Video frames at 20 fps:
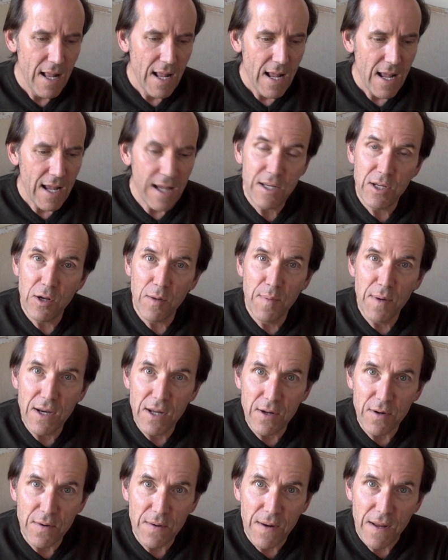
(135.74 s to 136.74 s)
Here's your
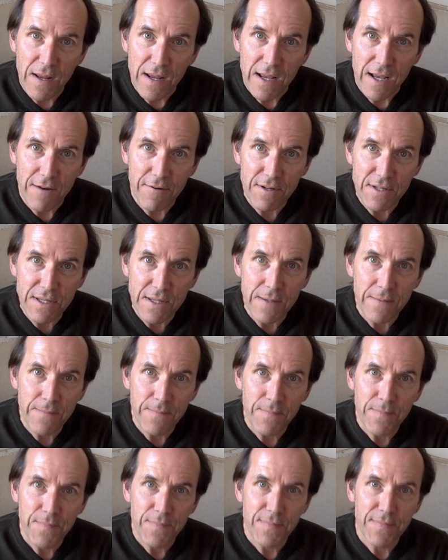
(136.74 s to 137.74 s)
balloon, Harrison,
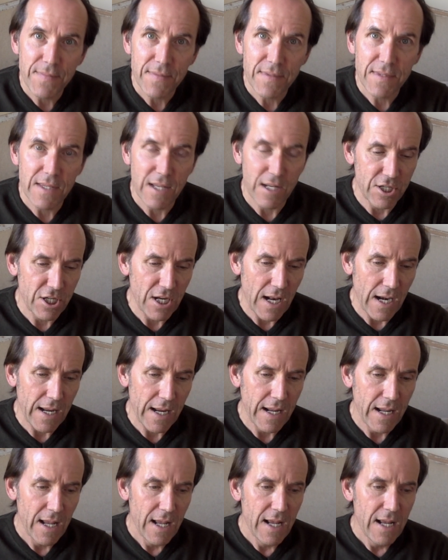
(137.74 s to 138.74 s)
said Shelley,
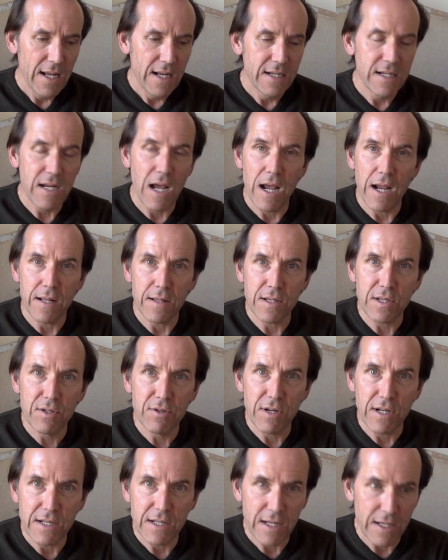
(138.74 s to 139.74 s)
tying the
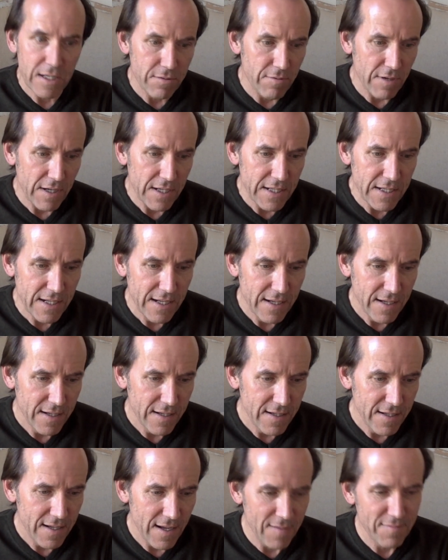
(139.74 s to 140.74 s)
string to his wrist.
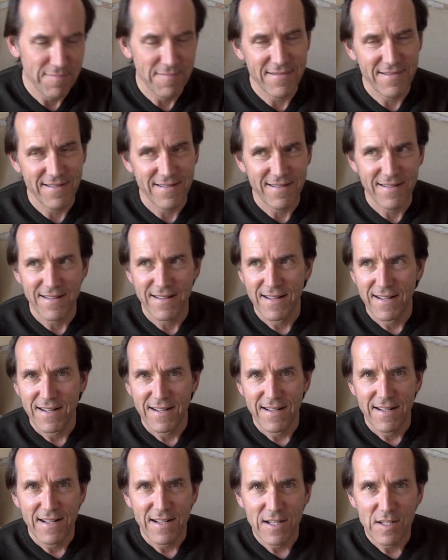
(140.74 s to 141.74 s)
Oh,
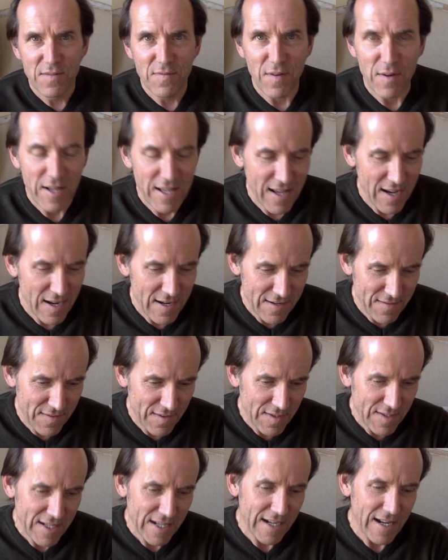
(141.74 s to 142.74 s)
it's very kind of you,
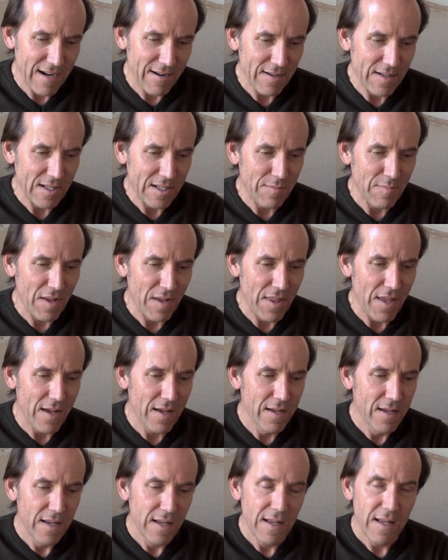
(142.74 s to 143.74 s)
said Harrison's mother.
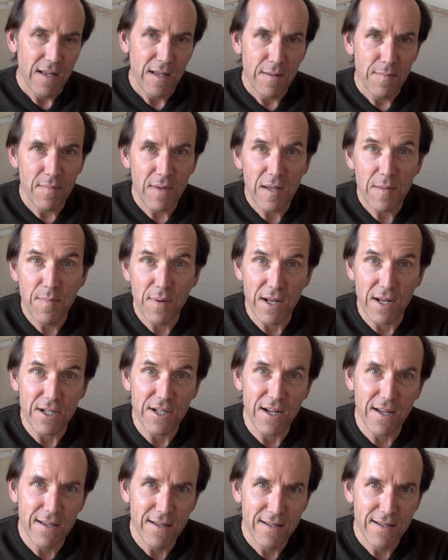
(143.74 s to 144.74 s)
My
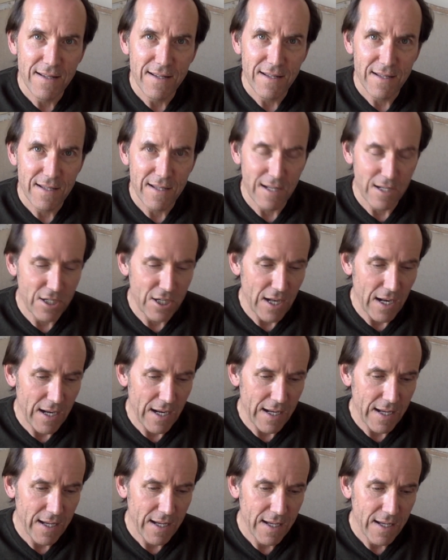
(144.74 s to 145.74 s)
pleasure, said
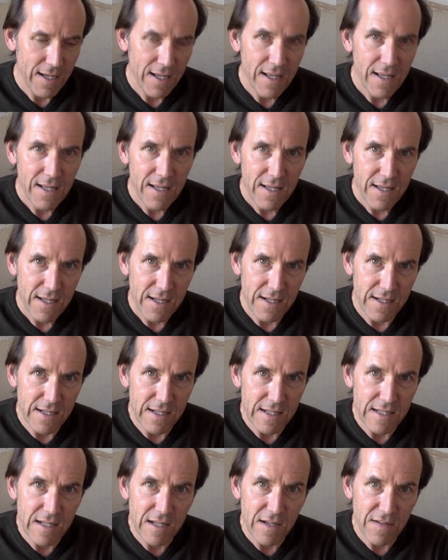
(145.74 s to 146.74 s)
Shelley. He
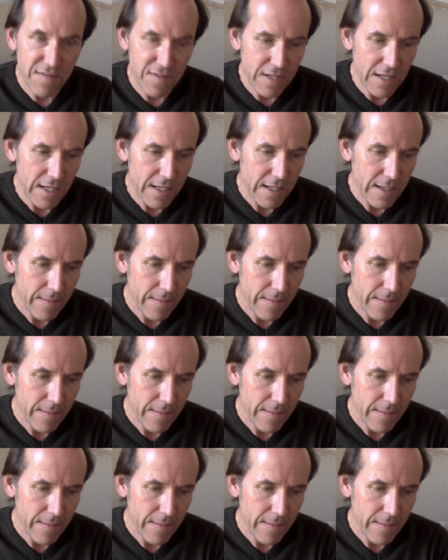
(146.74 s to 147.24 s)
deserves it.